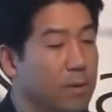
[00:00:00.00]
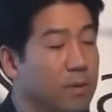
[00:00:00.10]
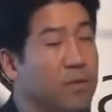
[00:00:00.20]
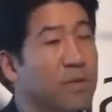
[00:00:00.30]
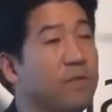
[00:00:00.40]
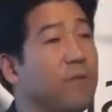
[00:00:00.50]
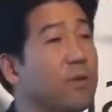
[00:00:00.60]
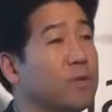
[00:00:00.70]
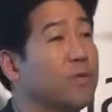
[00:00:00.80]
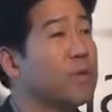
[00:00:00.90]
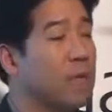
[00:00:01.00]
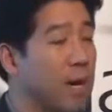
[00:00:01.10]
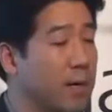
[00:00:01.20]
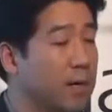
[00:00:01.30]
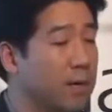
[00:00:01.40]
This is a first of its
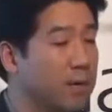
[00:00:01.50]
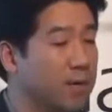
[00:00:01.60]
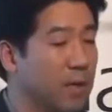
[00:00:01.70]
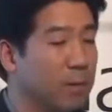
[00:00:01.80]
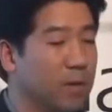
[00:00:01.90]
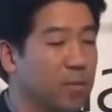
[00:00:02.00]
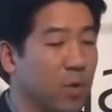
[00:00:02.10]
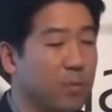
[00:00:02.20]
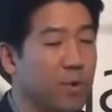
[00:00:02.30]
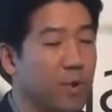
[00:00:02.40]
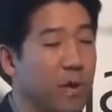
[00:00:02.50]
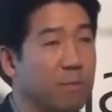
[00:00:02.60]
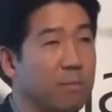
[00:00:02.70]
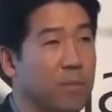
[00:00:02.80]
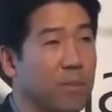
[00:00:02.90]
kind developer support
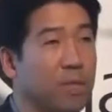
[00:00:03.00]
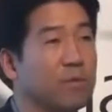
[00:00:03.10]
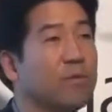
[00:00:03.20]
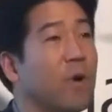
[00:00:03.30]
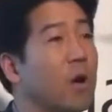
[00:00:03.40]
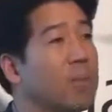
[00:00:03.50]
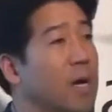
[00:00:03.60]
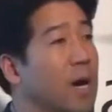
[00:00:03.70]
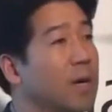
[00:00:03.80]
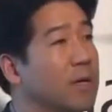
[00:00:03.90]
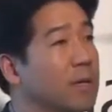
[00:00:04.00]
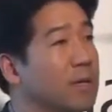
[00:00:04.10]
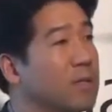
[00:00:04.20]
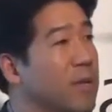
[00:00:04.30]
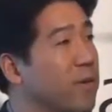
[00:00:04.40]
program that goes far beyond
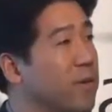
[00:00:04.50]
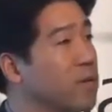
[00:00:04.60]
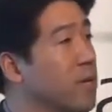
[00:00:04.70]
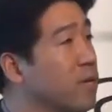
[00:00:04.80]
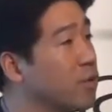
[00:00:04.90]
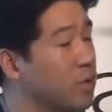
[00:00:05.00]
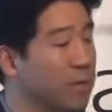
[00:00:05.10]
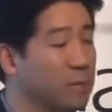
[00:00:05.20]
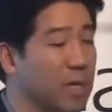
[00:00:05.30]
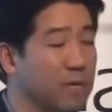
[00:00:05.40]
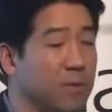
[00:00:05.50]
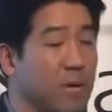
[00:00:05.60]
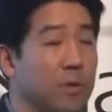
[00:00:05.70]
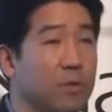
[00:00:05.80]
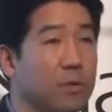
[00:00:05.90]
the standardization of
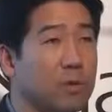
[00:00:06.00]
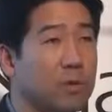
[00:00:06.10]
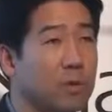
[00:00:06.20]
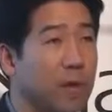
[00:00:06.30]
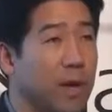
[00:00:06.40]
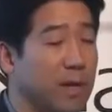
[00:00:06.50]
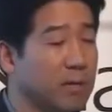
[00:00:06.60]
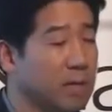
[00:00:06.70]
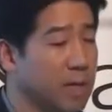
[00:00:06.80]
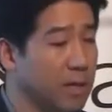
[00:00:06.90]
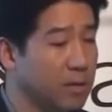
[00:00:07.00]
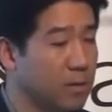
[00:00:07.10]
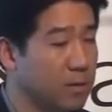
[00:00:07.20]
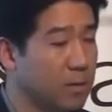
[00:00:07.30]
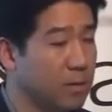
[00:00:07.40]
specifications and
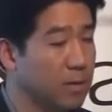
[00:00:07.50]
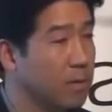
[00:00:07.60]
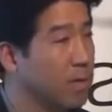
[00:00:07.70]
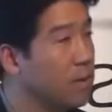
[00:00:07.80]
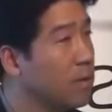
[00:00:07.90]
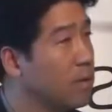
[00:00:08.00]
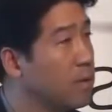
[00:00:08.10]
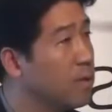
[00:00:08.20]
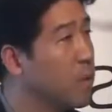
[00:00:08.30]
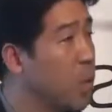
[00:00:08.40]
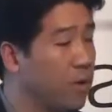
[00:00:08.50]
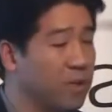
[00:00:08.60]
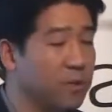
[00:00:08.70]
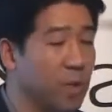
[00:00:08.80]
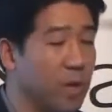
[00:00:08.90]
SDKs. The core
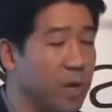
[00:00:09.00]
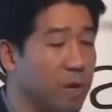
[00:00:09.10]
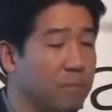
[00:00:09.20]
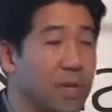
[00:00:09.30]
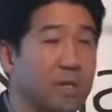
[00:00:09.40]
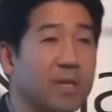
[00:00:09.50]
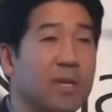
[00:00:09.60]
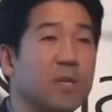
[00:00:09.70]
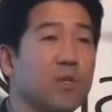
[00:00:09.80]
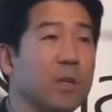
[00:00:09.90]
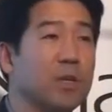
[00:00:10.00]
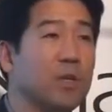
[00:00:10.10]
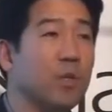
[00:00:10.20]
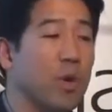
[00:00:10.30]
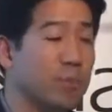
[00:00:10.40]
of this program is an integrated
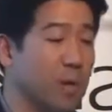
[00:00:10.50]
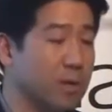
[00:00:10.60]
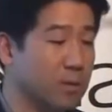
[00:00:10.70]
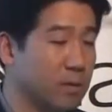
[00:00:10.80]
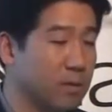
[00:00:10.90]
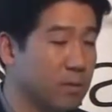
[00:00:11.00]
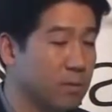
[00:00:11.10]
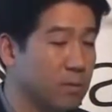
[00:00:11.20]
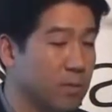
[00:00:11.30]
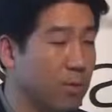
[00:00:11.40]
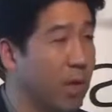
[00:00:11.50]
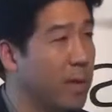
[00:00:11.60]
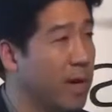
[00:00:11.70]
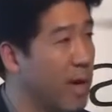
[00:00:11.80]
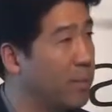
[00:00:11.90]
QA process,
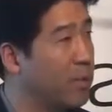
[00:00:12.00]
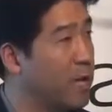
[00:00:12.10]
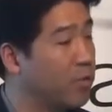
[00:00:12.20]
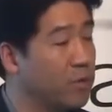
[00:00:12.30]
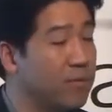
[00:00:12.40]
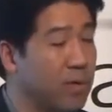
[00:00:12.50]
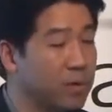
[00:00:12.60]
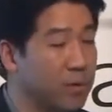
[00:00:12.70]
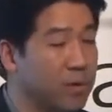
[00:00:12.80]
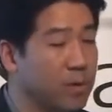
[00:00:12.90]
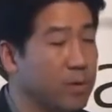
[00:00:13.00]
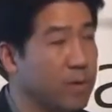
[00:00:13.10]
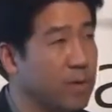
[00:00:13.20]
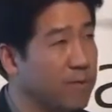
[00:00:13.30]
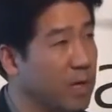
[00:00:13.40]
whereby application developers
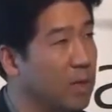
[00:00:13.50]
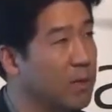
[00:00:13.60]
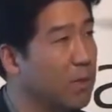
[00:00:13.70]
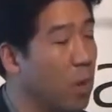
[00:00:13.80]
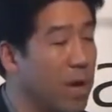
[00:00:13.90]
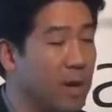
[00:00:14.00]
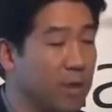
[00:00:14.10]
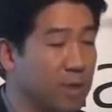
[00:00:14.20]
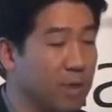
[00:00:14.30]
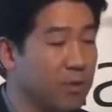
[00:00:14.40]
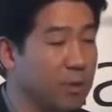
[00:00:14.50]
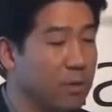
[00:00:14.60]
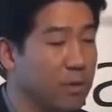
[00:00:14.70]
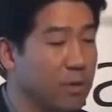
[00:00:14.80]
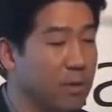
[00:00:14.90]
can develop one application